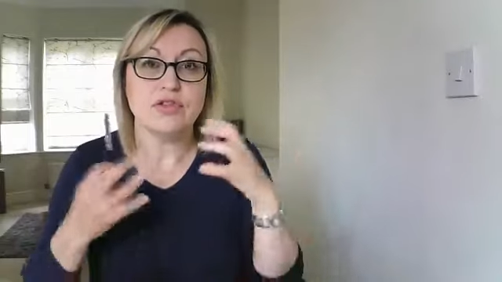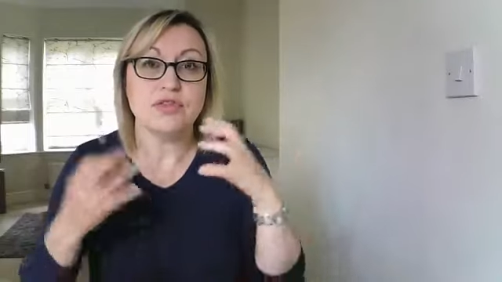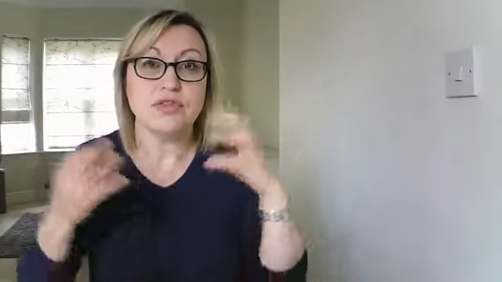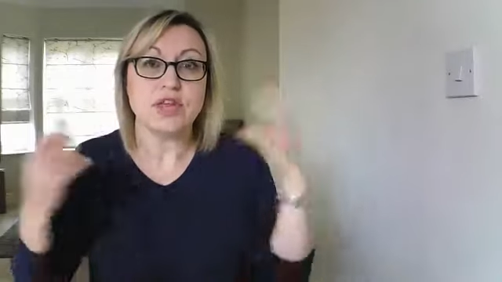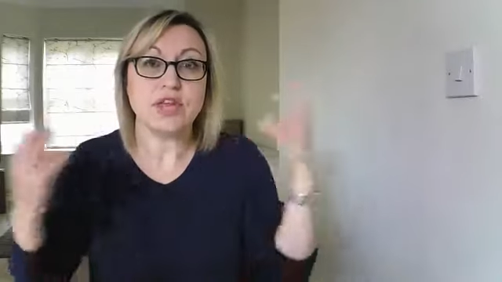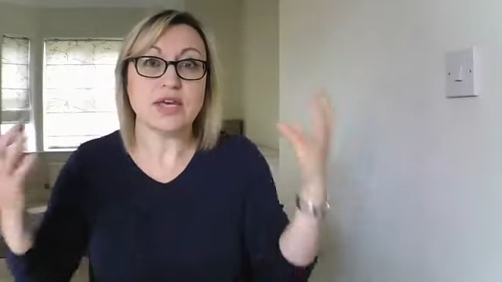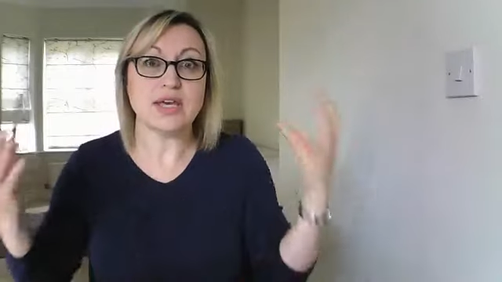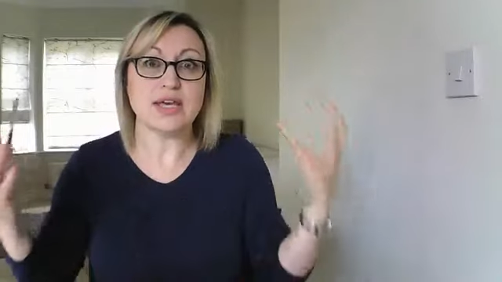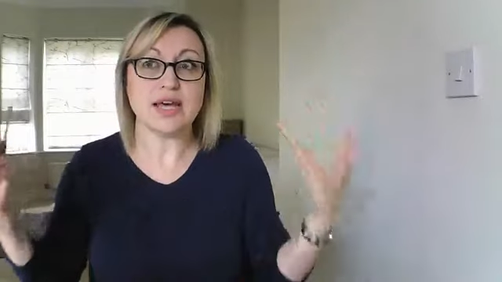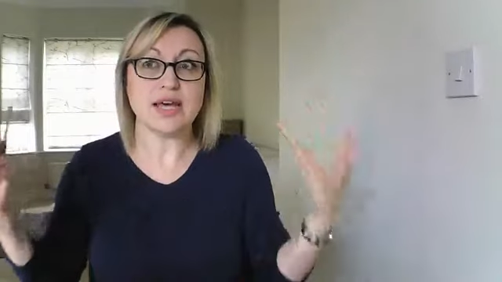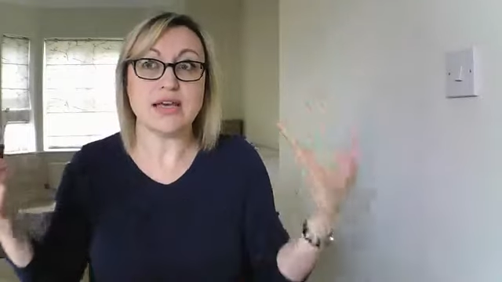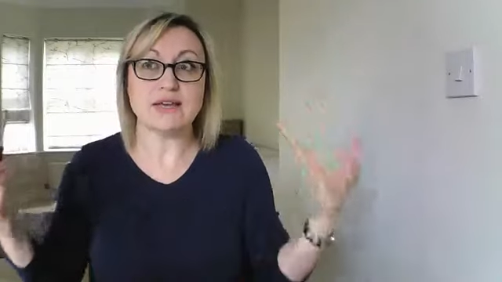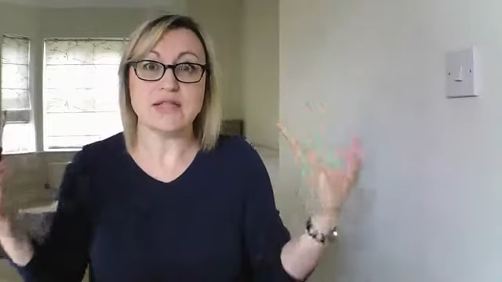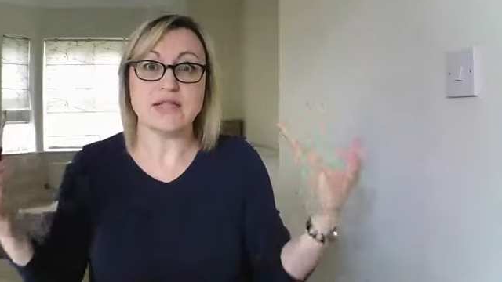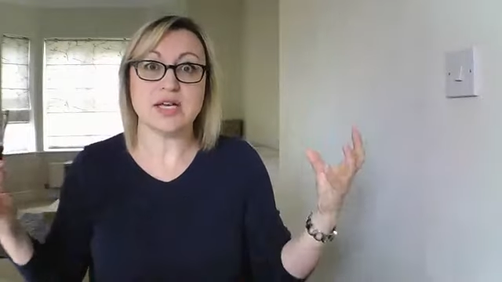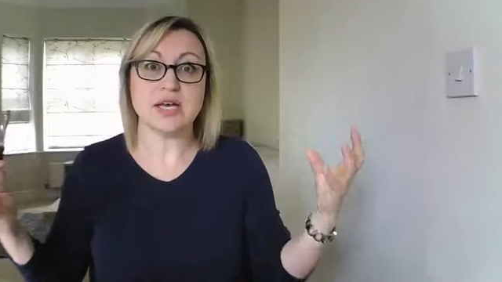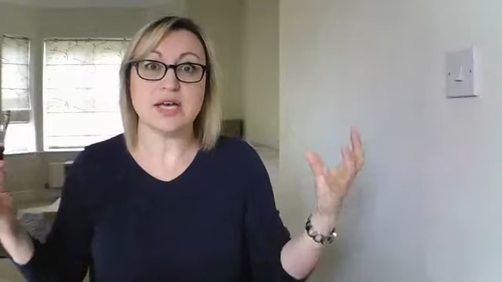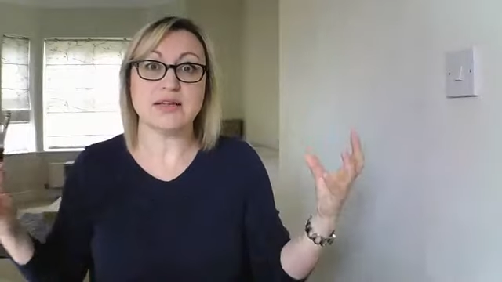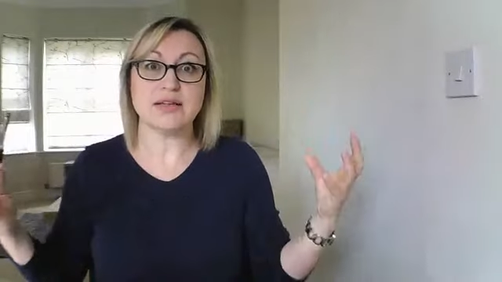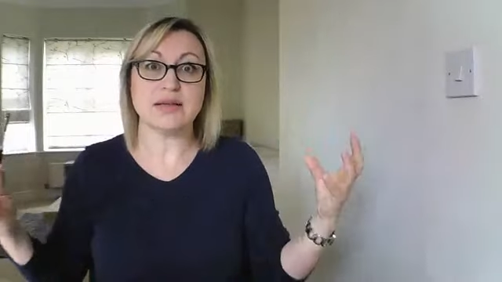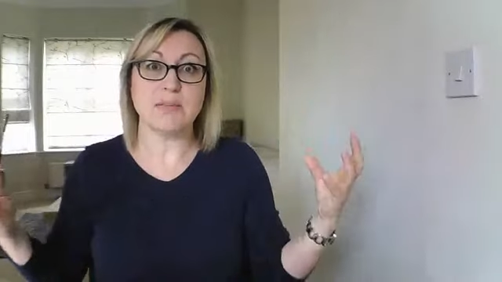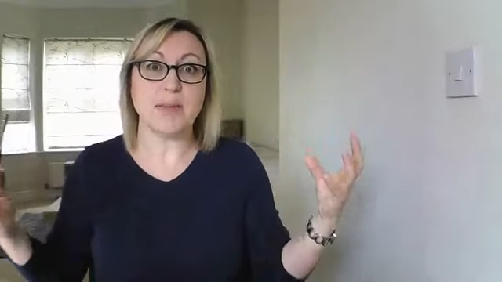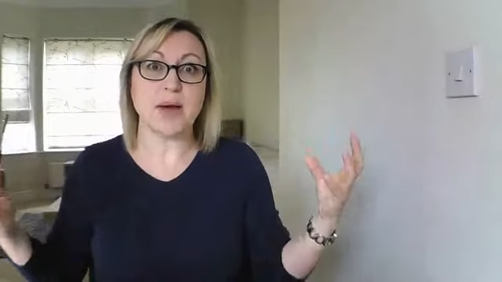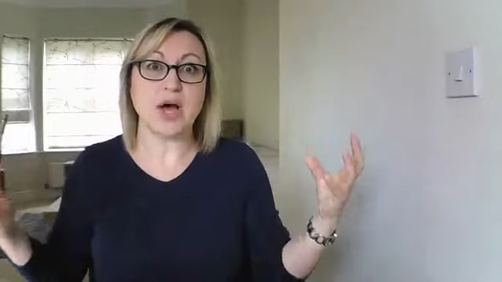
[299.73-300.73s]
think
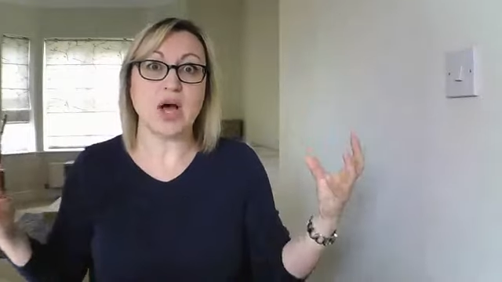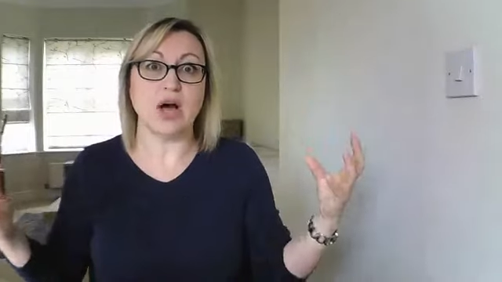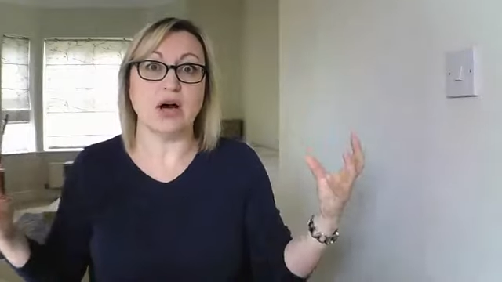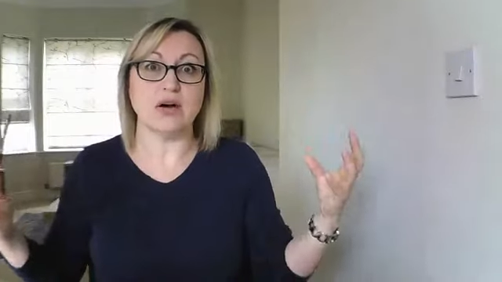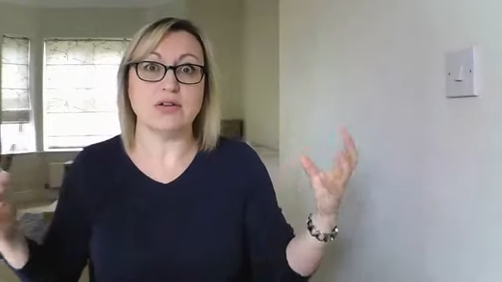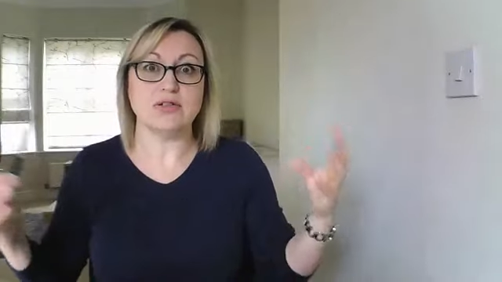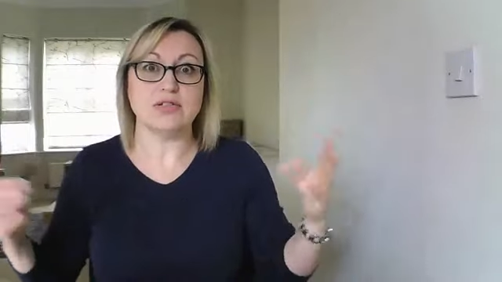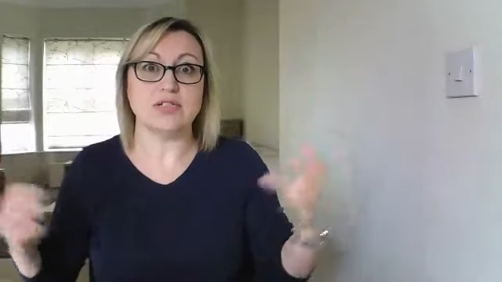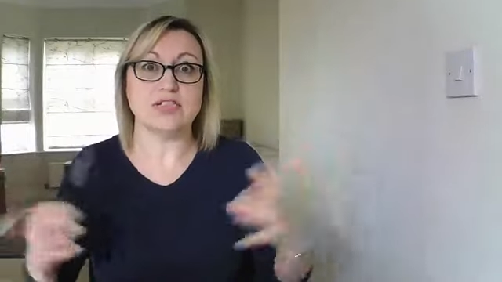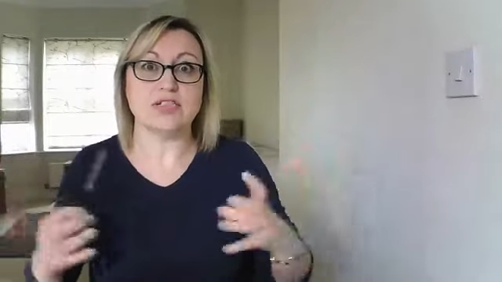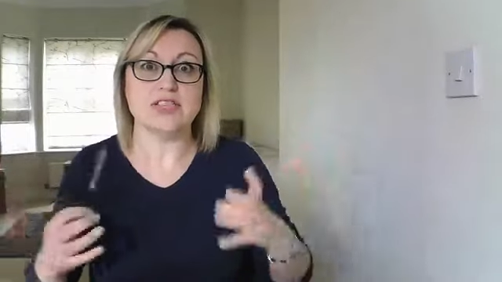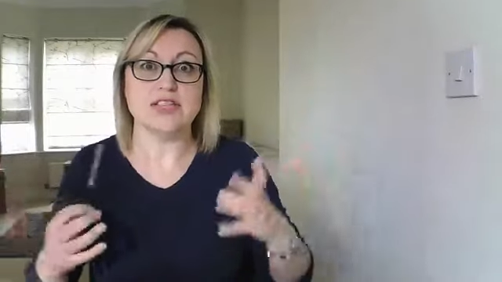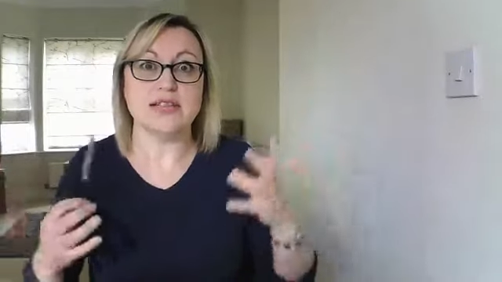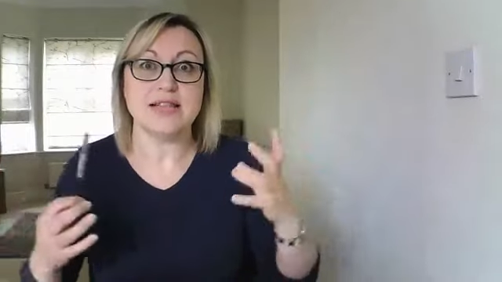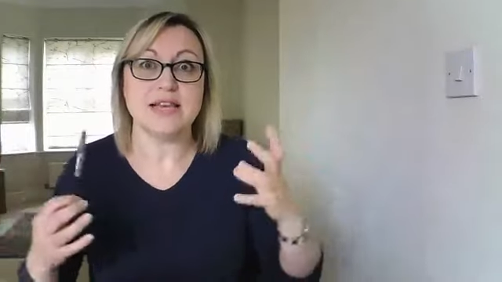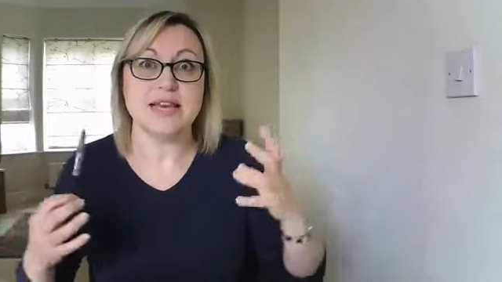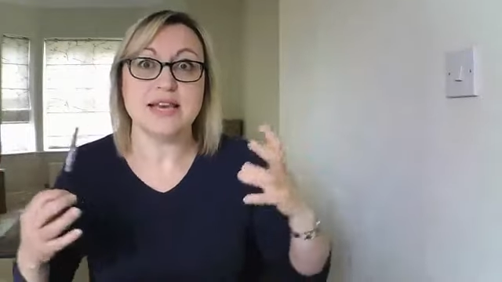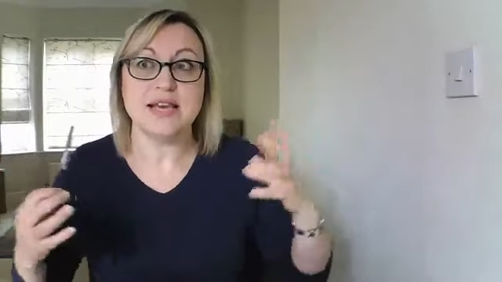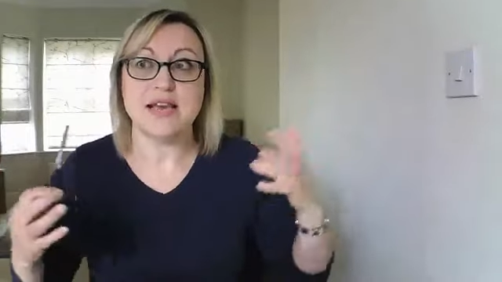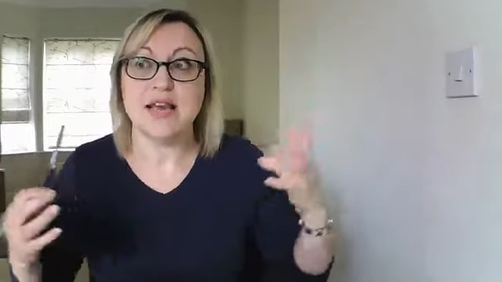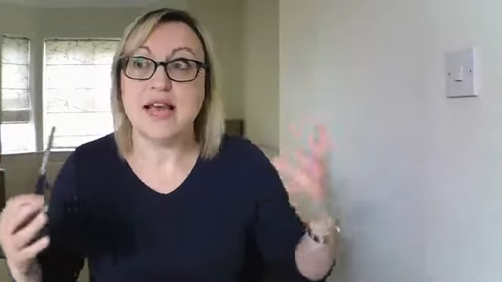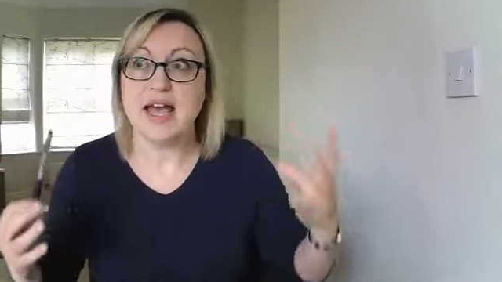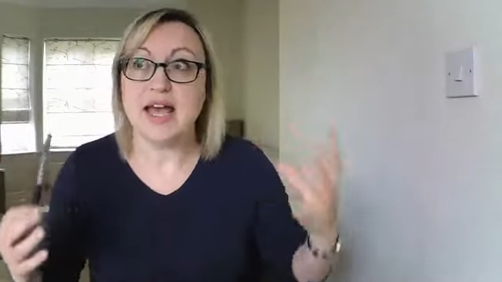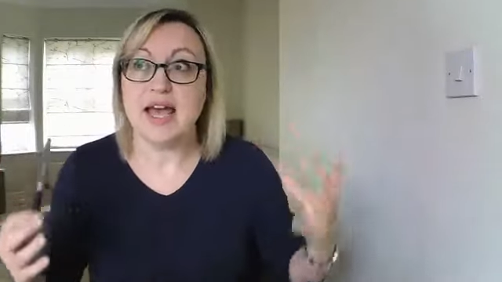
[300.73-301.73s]
outside the box, to
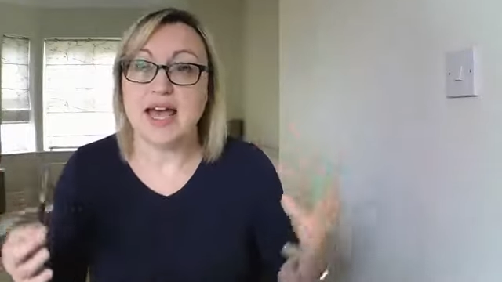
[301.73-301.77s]
think,